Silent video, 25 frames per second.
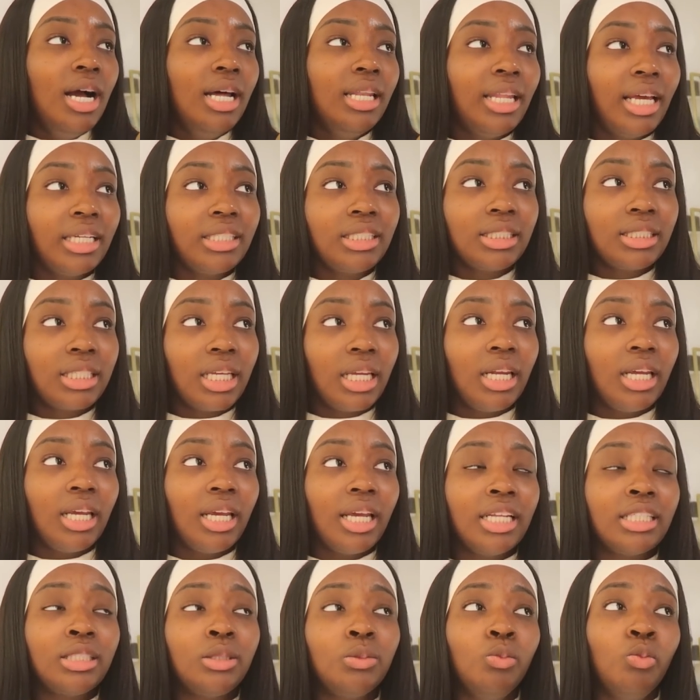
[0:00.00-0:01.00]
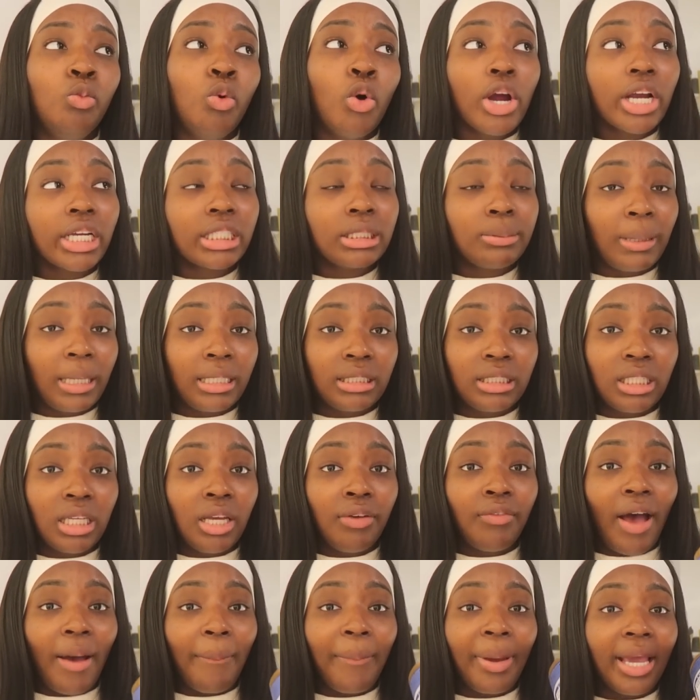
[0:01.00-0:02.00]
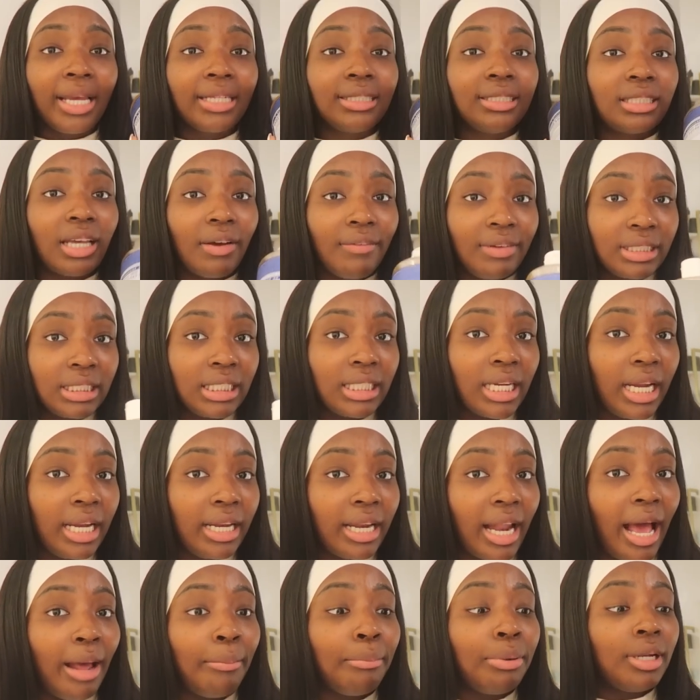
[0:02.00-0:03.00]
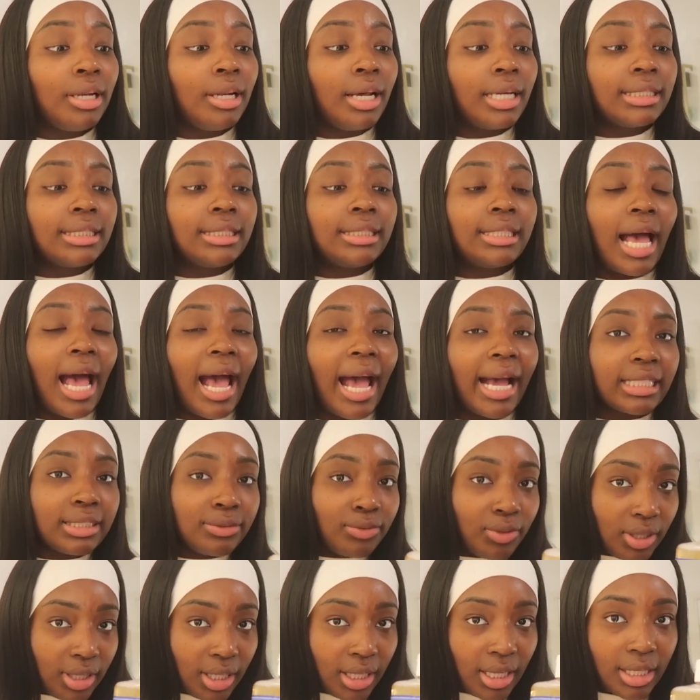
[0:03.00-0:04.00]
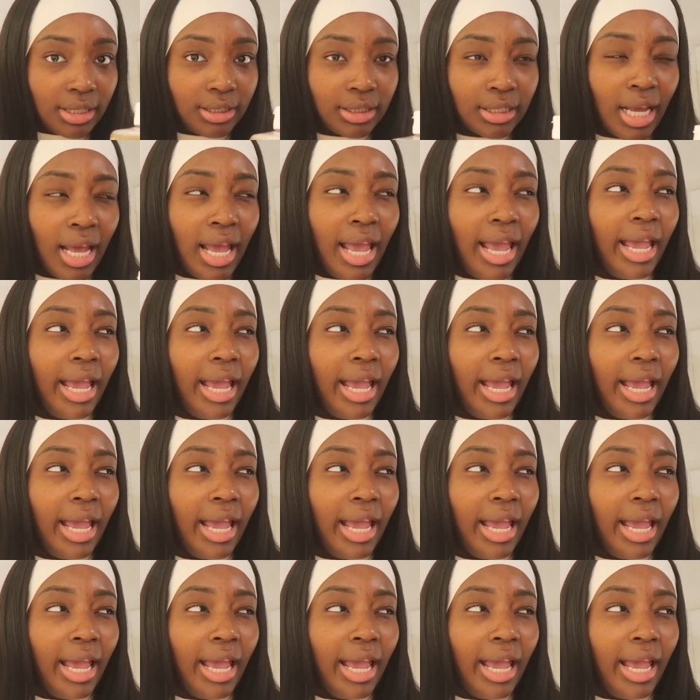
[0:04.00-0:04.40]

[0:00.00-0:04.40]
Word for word: let's just get it it's more expensive i paid 17.99 plus tax for this